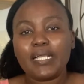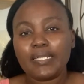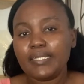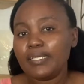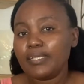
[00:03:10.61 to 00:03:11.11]

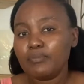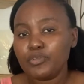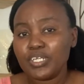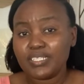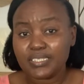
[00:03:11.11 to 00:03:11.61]
clinic
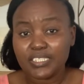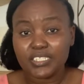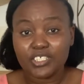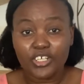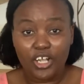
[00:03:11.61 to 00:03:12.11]

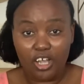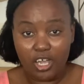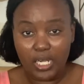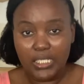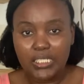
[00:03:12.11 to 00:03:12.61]
immunization
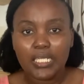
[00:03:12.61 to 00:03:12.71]
card